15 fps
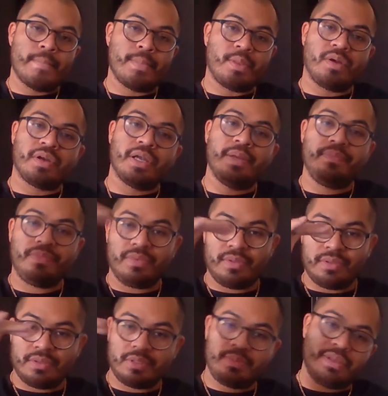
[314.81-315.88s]
Okay?
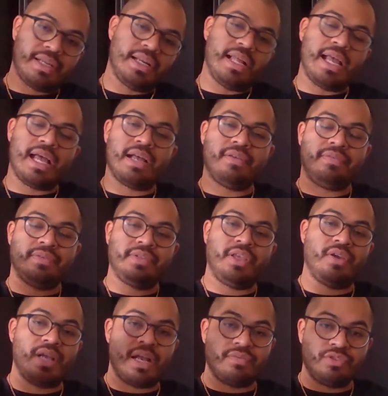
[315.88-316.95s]
Split it in half. Then you
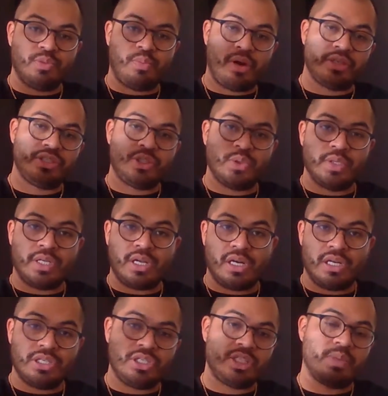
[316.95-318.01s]
have two parts to it,
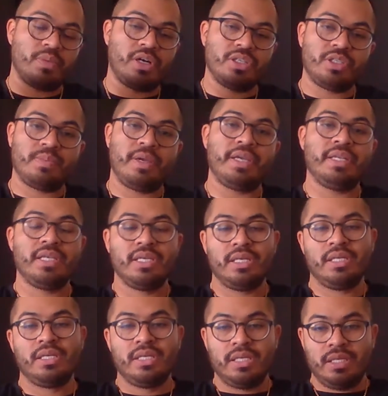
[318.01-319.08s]
conscious, subconscious mind,
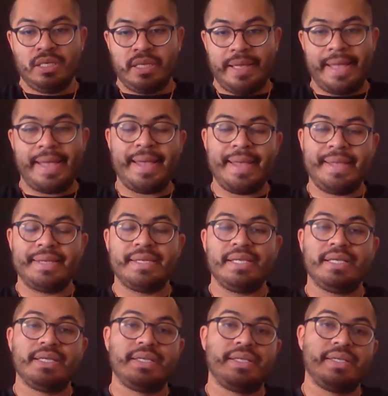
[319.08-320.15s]
and
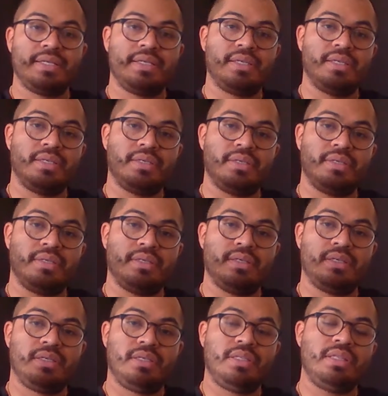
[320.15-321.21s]

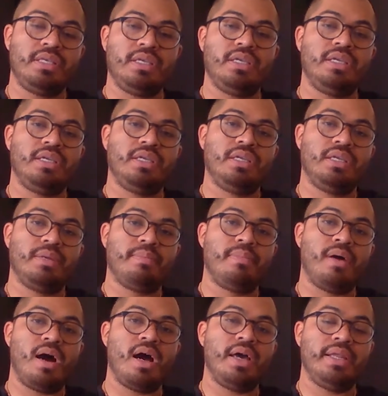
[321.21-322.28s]
the
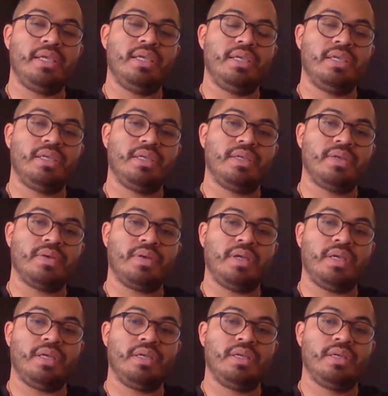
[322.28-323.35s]
body.
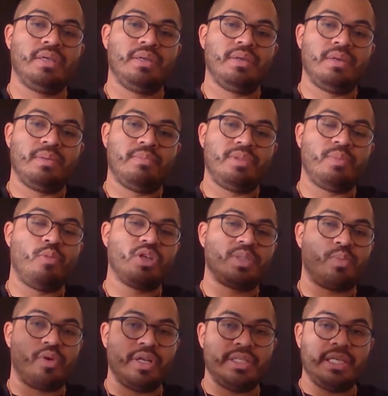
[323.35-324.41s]
Okay? The most
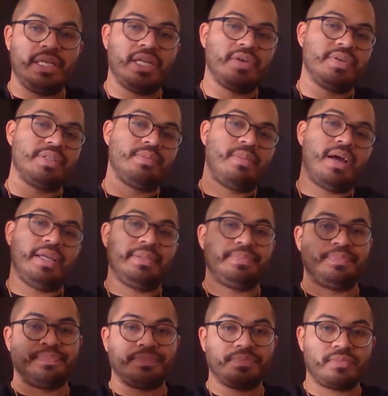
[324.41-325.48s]
important thing here is the mind.
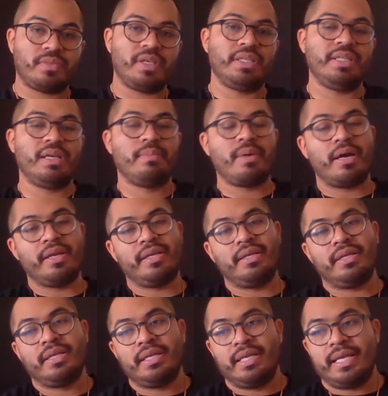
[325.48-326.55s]
Okay? Think about it
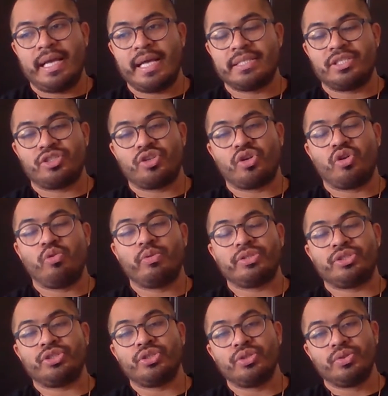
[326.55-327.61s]
as a circle with
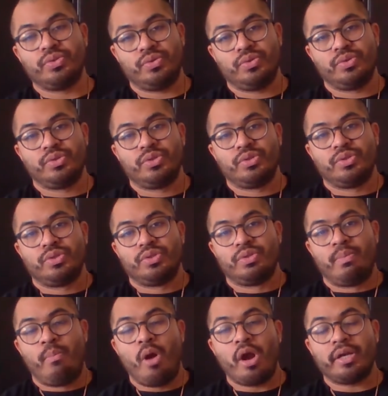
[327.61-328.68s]
two
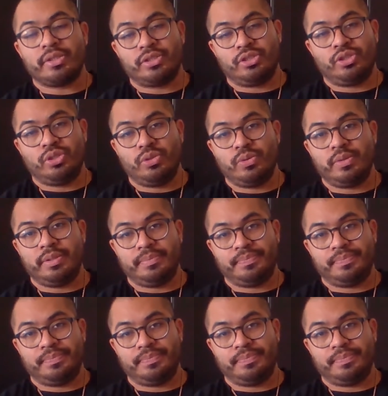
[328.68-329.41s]
parts to it.